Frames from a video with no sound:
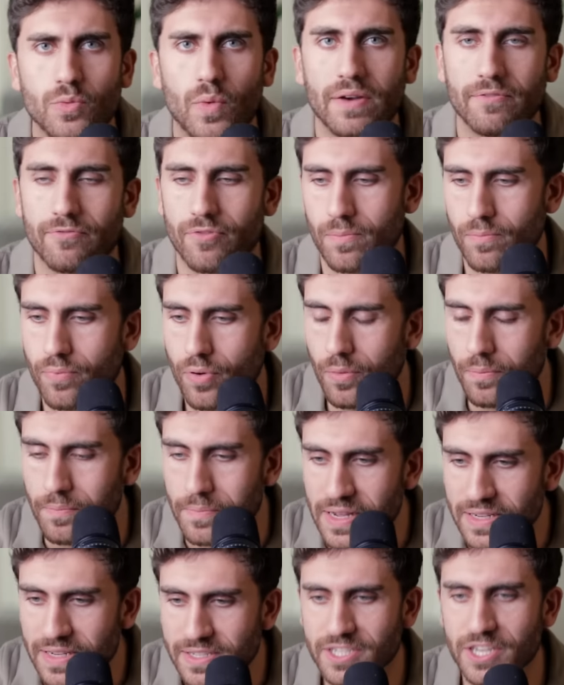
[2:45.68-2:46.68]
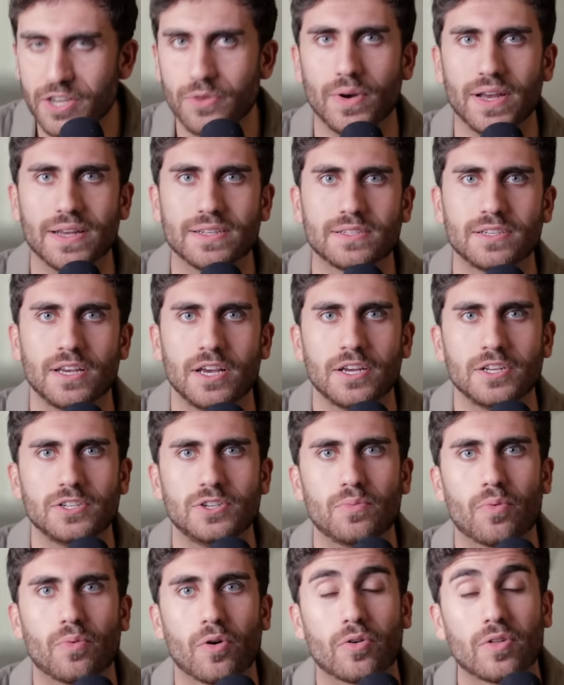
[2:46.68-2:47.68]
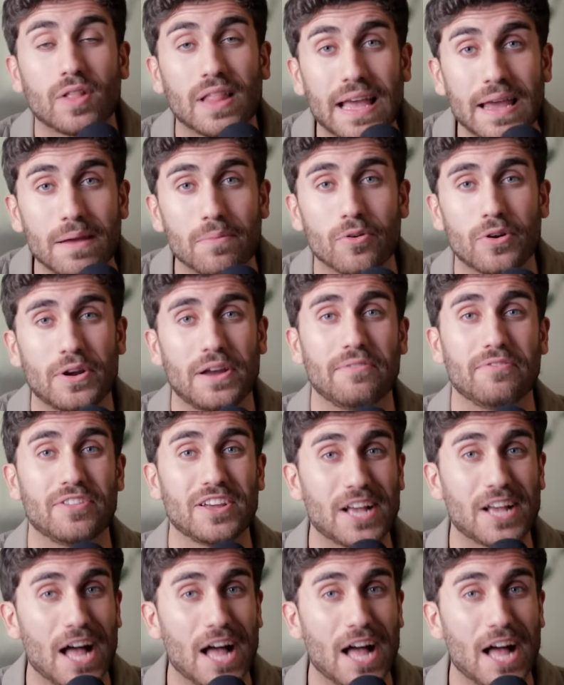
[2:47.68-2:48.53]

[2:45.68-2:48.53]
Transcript: went from promiscuous to proclaimer of the